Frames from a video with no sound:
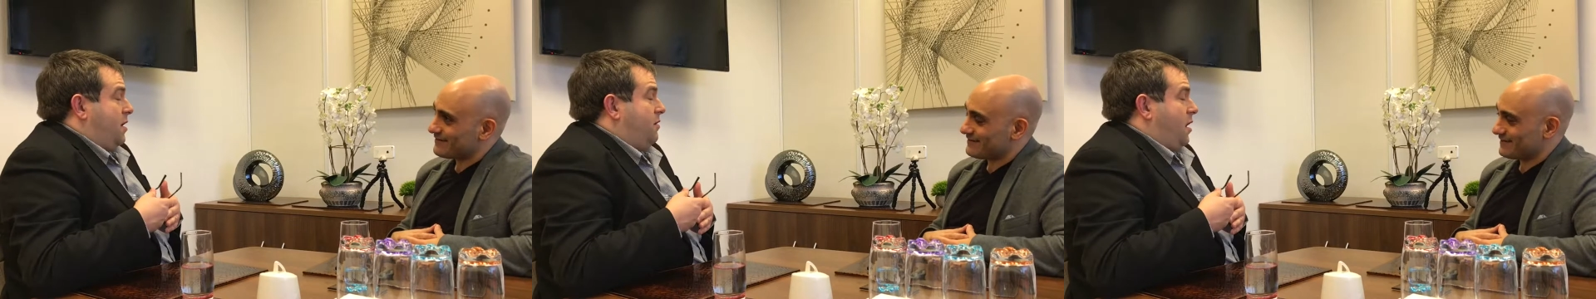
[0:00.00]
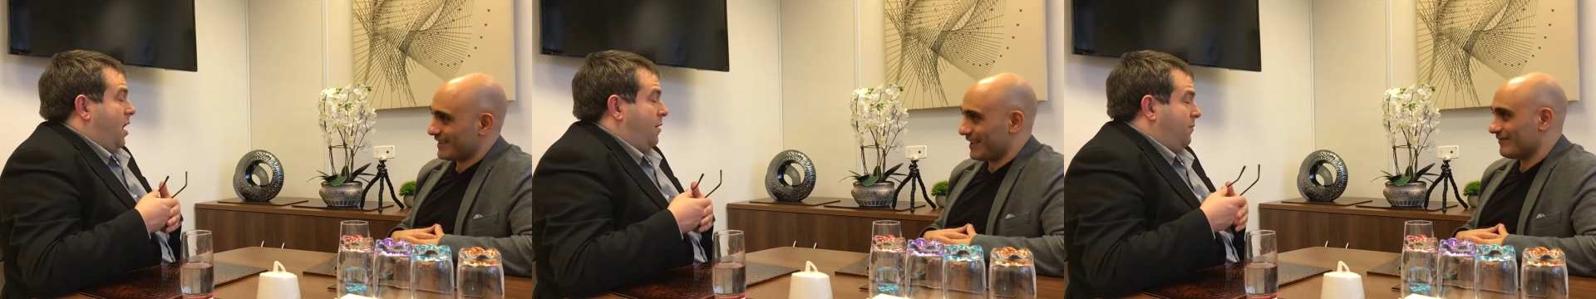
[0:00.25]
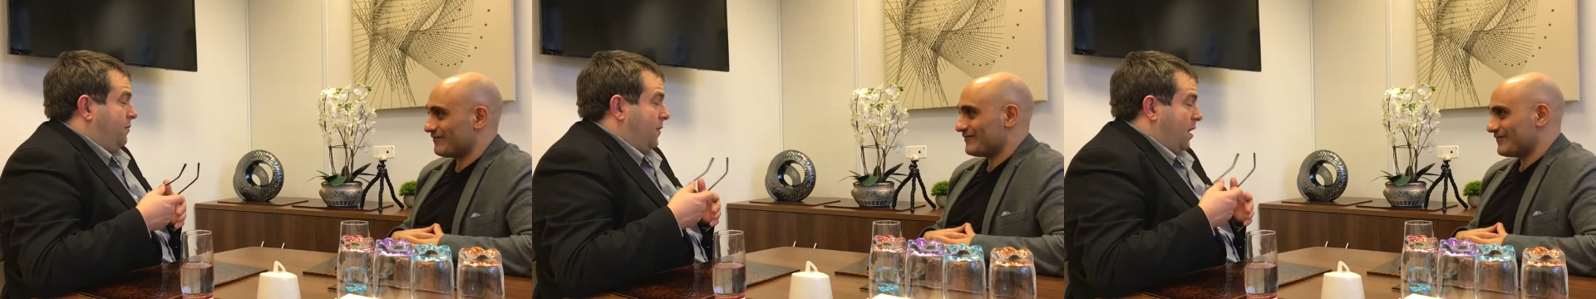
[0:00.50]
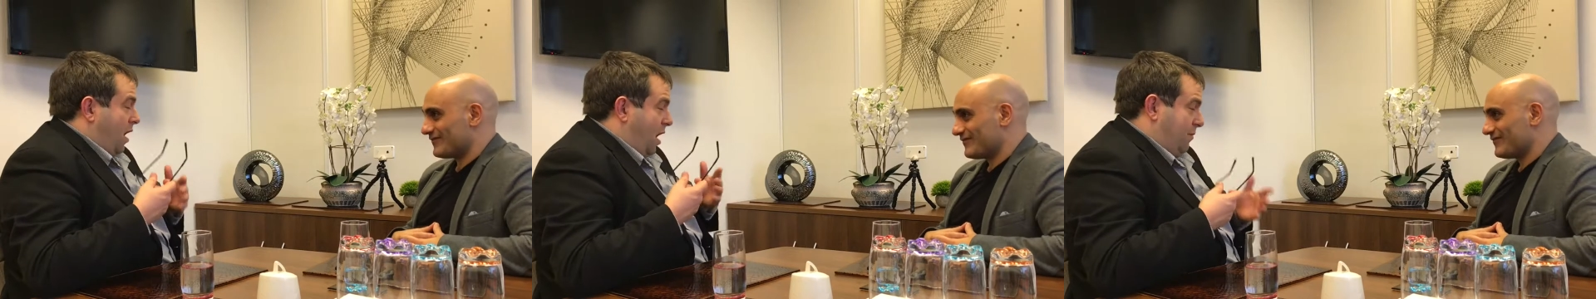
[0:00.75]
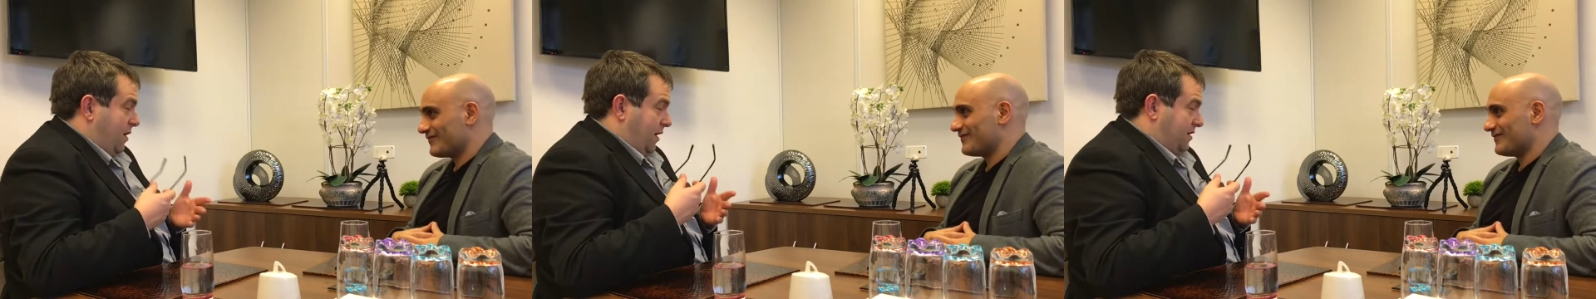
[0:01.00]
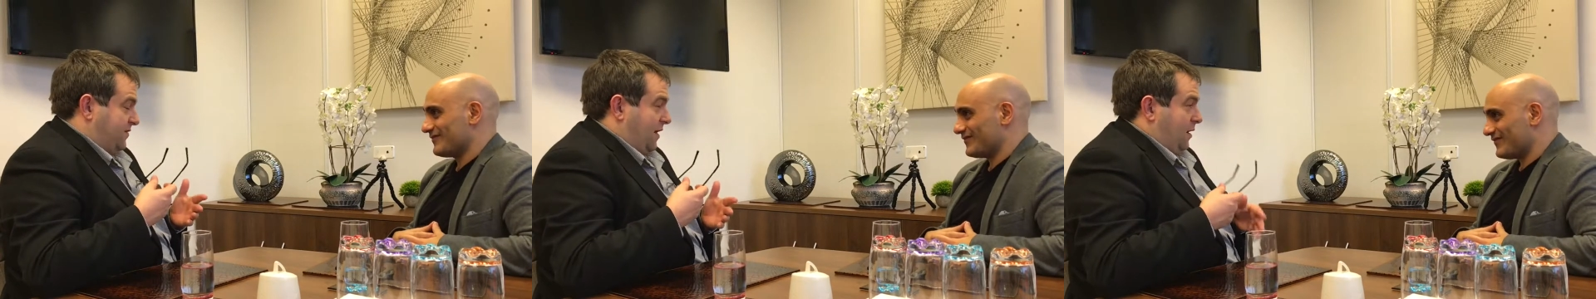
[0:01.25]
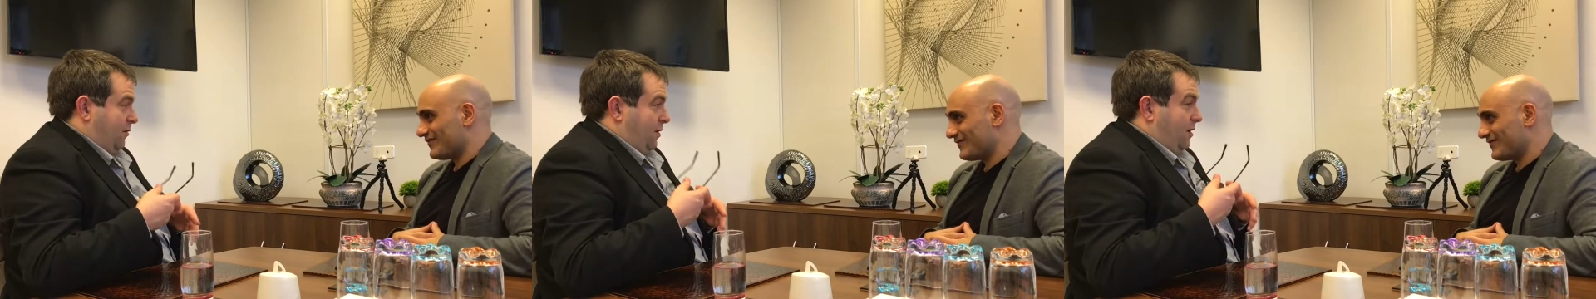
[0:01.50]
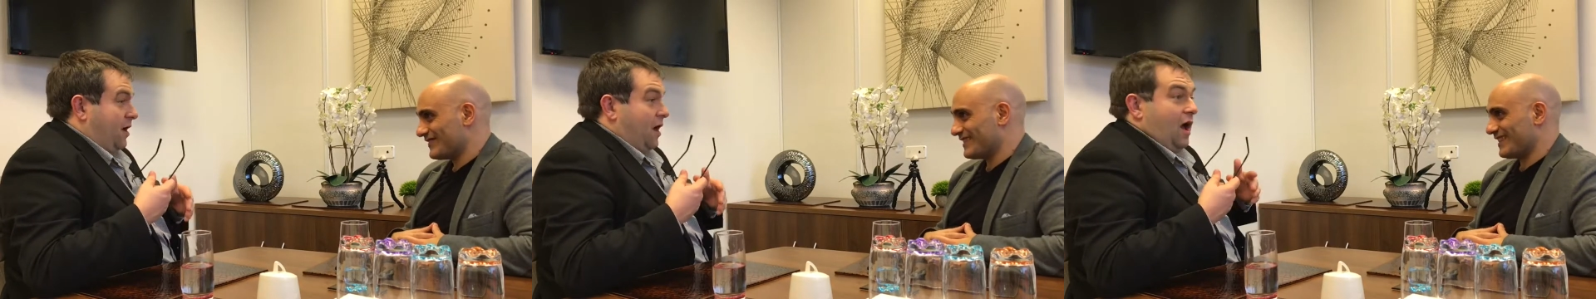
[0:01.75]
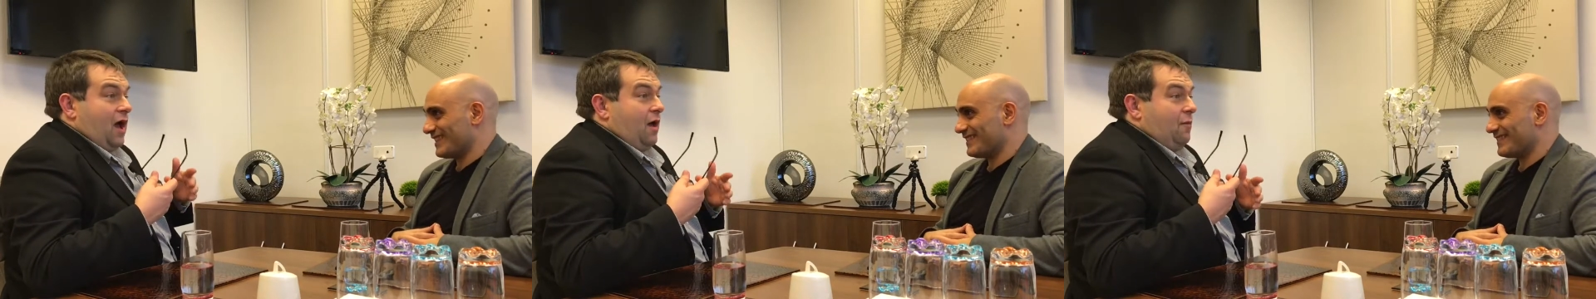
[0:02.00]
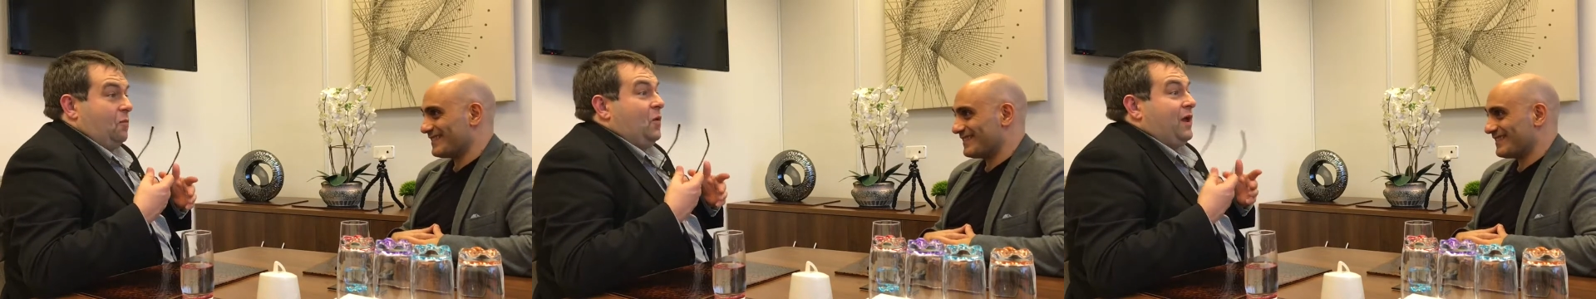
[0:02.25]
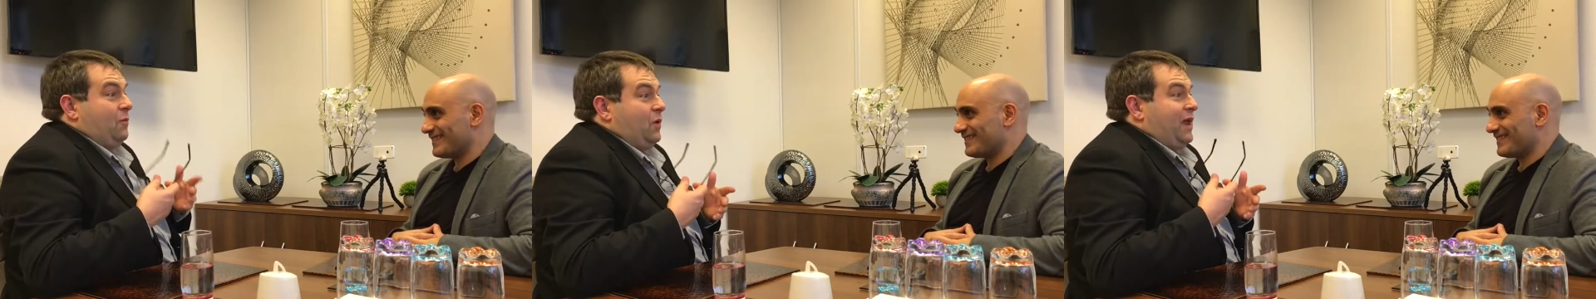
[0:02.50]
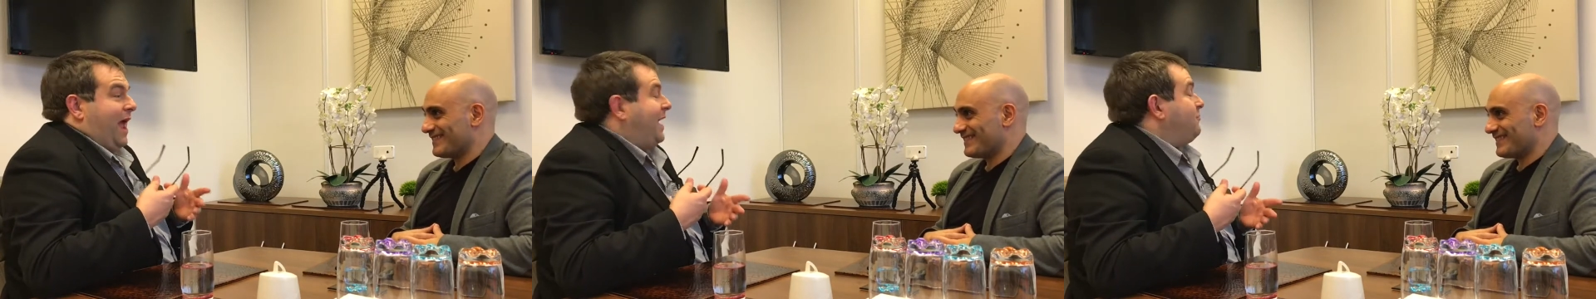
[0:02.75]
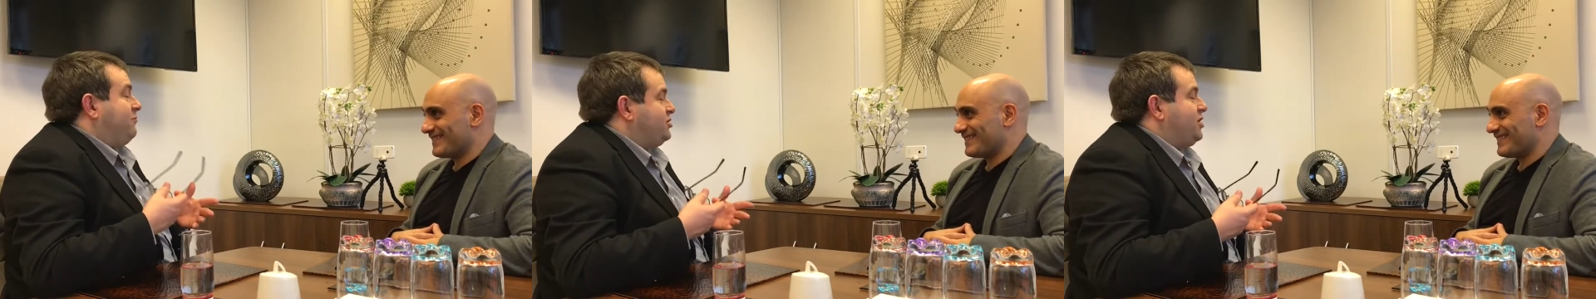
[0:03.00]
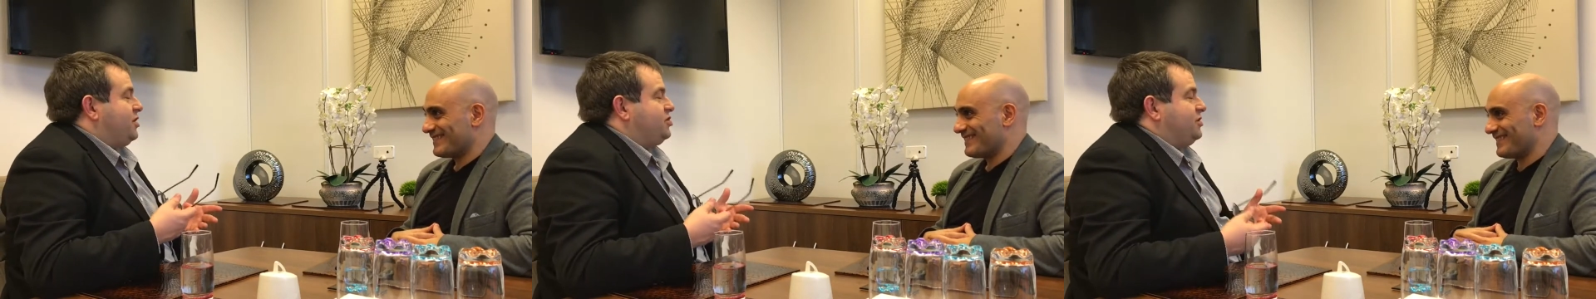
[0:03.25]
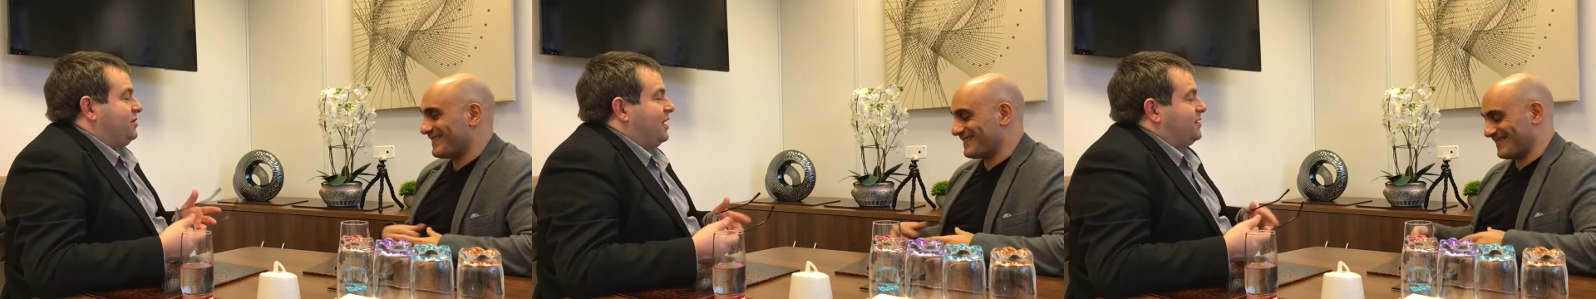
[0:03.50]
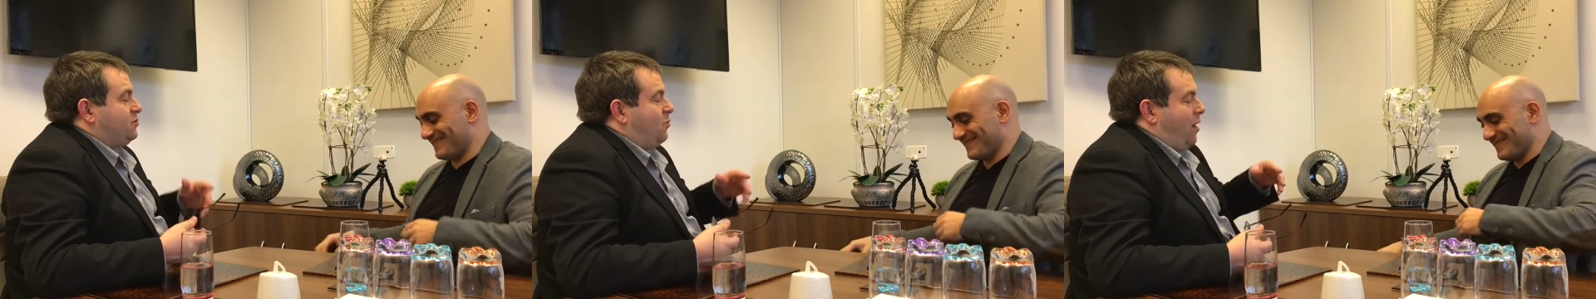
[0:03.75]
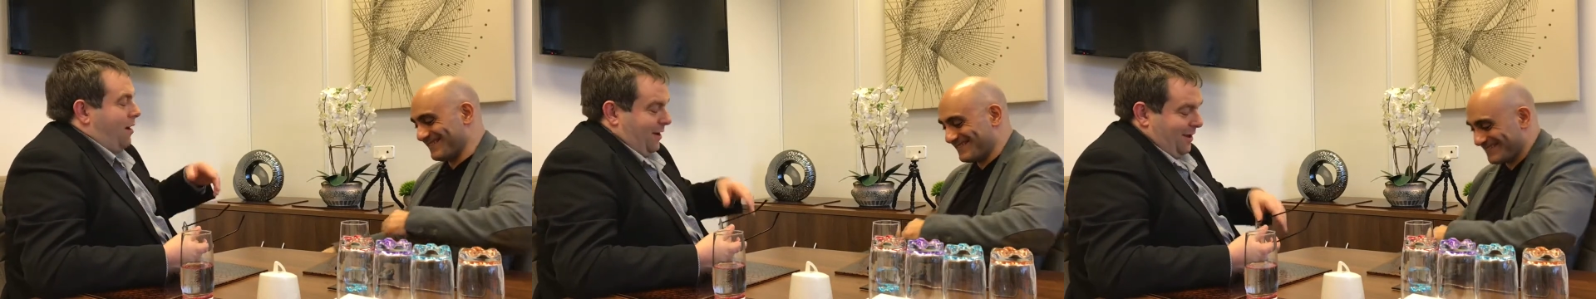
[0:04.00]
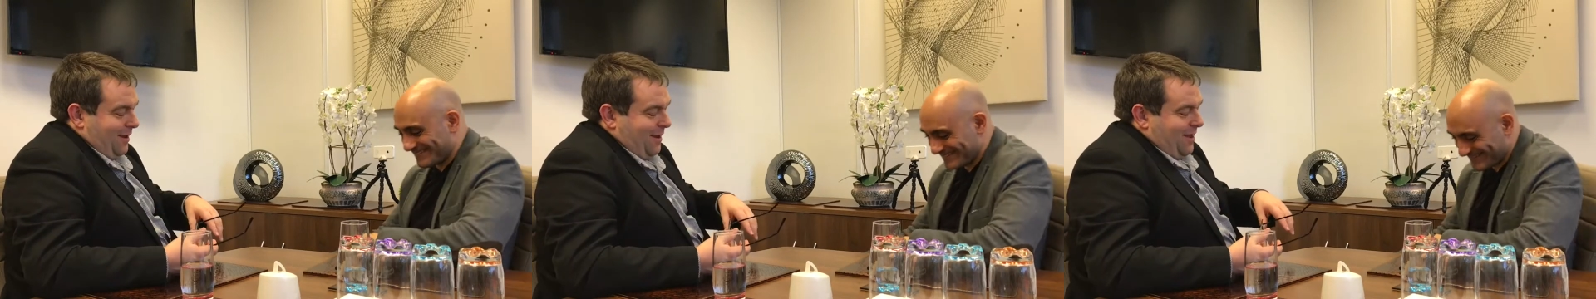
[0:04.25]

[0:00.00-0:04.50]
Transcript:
Speaker 1: I, yeah. I'm I'm an ex valuer. Yeah. We we hate rejection. That's why